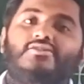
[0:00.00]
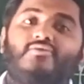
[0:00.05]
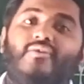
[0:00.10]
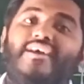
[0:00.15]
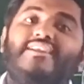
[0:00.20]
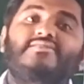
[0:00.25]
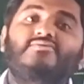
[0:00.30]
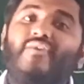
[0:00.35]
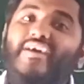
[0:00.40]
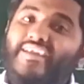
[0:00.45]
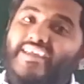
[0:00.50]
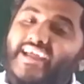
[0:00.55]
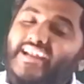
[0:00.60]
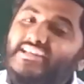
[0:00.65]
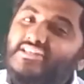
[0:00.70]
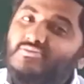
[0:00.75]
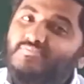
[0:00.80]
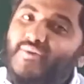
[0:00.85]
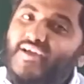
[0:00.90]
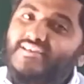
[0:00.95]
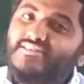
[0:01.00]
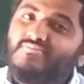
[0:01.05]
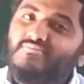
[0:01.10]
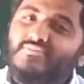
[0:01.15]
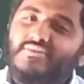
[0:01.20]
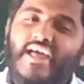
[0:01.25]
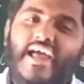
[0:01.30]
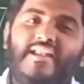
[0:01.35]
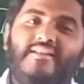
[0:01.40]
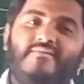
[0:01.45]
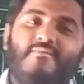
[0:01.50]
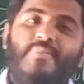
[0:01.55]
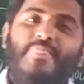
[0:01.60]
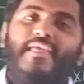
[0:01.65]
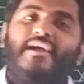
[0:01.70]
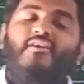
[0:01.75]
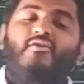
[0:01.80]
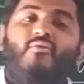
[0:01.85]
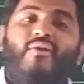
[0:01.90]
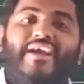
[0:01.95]
So what is vacant space then?
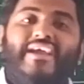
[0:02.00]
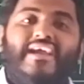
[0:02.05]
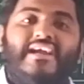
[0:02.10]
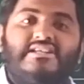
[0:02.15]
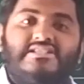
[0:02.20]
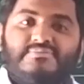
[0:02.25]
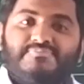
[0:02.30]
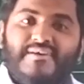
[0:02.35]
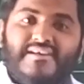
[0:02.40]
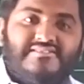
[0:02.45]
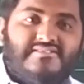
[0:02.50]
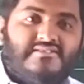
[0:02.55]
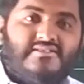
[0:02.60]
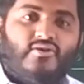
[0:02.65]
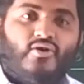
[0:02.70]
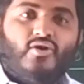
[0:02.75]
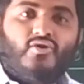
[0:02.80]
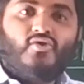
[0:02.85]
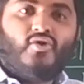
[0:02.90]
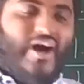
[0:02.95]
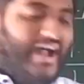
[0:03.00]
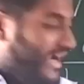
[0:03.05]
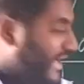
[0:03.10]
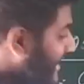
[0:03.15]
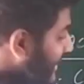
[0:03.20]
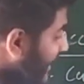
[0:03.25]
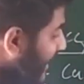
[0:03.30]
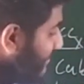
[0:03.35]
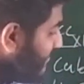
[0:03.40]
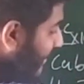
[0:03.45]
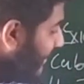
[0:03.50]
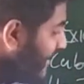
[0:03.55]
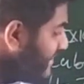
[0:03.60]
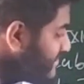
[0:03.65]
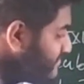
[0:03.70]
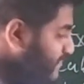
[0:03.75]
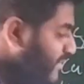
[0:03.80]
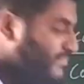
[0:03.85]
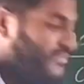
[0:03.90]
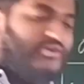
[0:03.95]
Vacant space is equal to 100
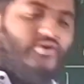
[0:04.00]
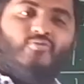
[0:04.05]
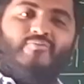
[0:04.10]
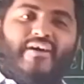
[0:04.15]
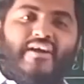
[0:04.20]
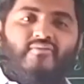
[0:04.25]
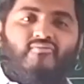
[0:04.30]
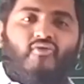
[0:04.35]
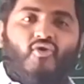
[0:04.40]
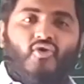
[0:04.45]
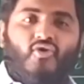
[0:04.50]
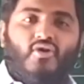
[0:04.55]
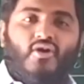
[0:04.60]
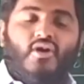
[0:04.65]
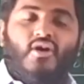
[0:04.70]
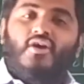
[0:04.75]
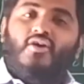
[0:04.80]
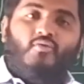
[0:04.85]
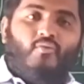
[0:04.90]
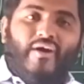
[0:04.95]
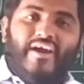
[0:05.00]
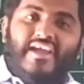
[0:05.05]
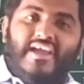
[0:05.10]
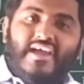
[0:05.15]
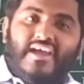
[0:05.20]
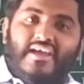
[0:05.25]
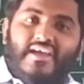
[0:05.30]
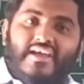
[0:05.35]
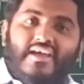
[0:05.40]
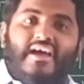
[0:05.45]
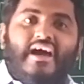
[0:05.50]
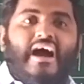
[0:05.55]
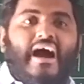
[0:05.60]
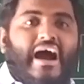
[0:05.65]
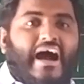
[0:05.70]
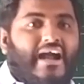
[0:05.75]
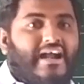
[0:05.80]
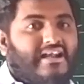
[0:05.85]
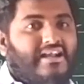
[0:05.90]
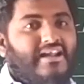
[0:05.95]
minus 52.4. Why?
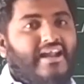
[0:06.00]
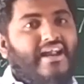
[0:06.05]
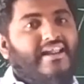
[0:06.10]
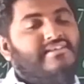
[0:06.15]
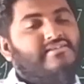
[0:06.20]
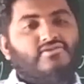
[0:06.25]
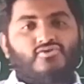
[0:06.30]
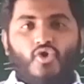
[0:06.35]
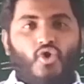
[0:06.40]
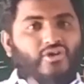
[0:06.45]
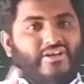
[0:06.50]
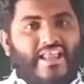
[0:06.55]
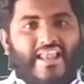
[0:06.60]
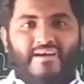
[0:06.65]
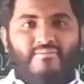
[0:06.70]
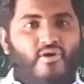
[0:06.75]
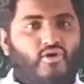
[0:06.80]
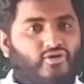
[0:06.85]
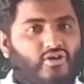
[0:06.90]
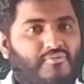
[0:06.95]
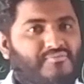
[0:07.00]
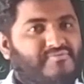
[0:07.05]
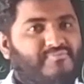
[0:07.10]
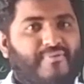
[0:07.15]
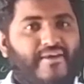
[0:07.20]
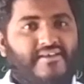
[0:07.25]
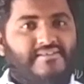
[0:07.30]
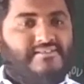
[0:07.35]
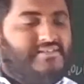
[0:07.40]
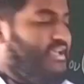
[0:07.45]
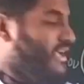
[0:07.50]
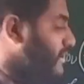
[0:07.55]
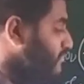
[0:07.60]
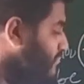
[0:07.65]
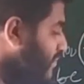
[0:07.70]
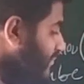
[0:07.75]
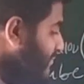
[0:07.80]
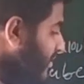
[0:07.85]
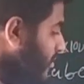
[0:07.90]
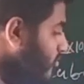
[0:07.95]
100 is total amount of space.
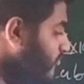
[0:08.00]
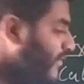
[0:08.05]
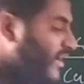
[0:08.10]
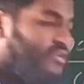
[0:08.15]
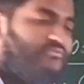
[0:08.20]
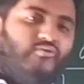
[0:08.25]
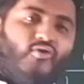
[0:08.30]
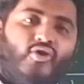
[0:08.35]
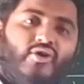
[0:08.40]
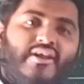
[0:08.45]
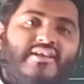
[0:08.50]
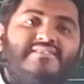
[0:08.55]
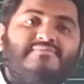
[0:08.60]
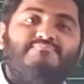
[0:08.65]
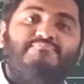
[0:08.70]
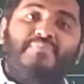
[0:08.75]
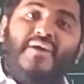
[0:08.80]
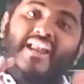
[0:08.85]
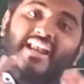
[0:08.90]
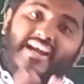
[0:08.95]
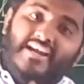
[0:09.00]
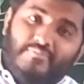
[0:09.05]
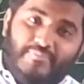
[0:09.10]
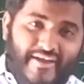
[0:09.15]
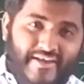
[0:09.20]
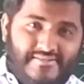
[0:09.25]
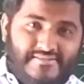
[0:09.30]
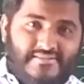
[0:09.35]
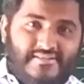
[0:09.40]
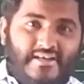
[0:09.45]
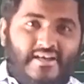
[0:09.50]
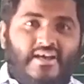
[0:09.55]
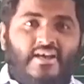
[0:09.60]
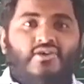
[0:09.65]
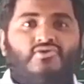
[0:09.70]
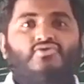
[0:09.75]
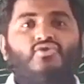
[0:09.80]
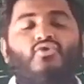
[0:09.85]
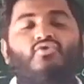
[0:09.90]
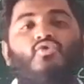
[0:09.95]
52.4 is filled space.
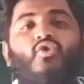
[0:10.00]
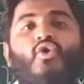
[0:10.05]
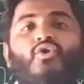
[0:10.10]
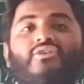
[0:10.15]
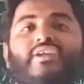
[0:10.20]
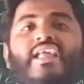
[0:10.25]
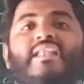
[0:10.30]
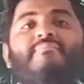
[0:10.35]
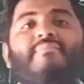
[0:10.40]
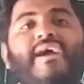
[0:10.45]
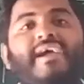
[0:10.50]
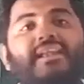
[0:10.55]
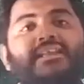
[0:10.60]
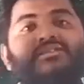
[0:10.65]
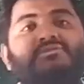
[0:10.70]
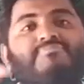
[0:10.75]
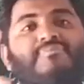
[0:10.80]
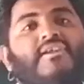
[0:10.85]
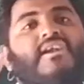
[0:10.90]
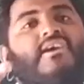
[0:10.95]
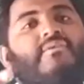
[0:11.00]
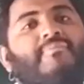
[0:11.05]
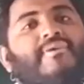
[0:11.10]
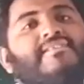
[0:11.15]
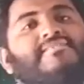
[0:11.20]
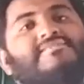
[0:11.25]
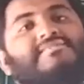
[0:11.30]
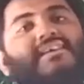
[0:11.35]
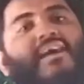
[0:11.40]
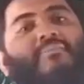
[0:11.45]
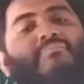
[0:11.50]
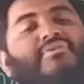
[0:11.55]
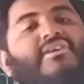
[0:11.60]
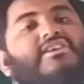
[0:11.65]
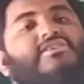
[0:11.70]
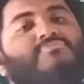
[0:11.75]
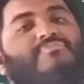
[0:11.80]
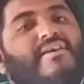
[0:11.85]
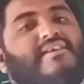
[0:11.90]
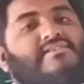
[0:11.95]
So total minus filled means
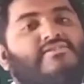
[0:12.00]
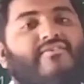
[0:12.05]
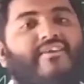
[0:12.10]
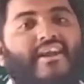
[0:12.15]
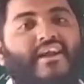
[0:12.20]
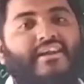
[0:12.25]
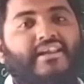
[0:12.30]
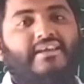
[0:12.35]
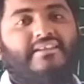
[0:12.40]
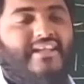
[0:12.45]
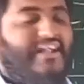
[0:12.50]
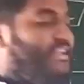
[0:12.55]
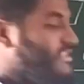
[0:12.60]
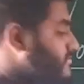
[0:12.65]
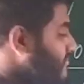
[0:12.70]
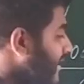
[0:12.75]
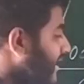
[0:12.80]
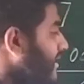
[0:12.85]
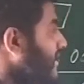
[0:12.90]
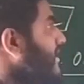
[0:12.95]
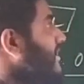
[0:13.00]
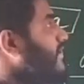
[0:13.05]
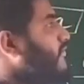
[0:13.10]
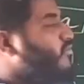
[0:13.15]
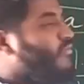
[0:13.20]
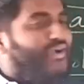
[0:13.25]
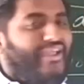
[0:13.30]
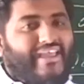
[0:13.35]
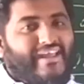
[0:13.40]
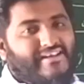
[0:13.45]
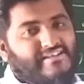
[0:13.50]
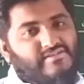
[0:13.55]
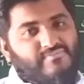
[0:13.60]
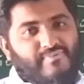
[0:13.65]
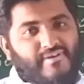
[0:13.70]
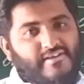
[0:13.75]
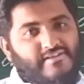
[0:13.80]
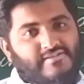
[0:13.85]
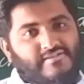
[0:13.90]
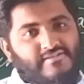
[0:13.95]
empty space you are getting. That is what? Vacant
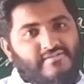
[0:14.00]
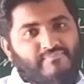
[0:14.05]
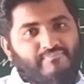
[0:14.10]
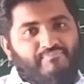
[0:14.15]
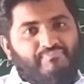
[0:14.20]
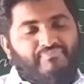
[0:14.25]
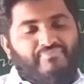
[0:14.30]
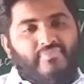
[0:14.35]
space.